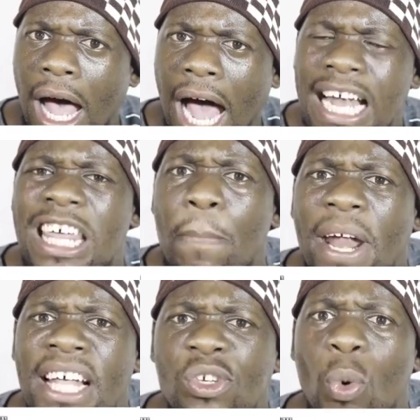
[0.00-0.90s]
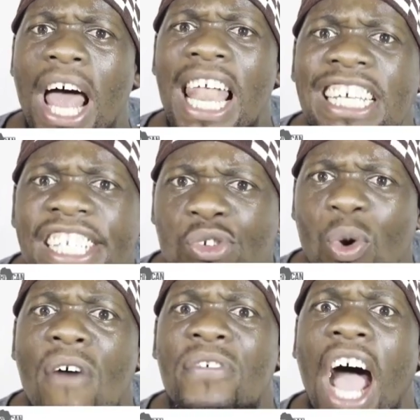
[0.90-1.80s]
And the parents were last to
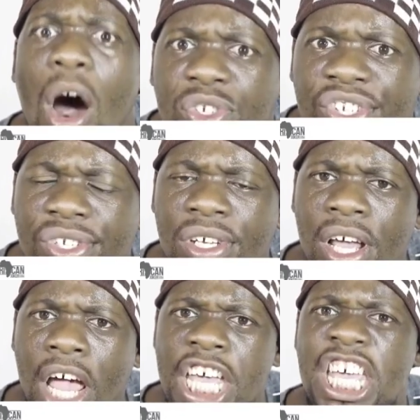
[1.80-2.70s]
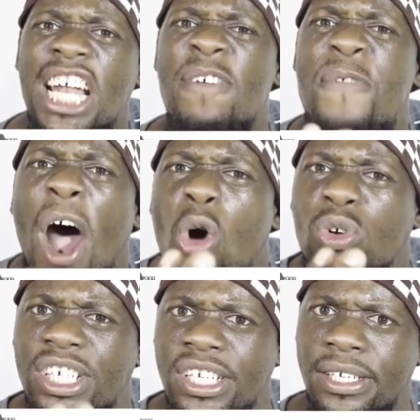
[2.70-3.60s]
have a house. He had
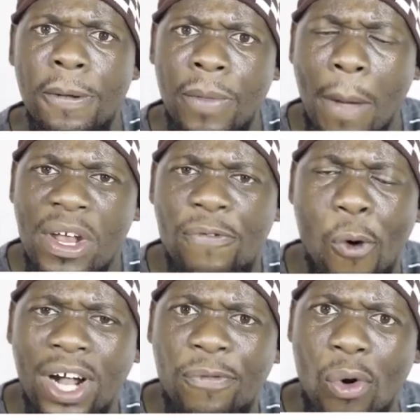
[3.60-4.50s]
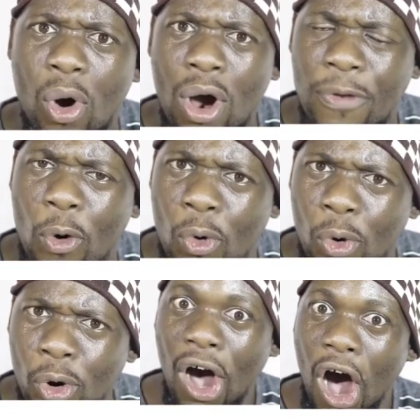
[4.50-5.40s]
vowed. I mean, for what? For who?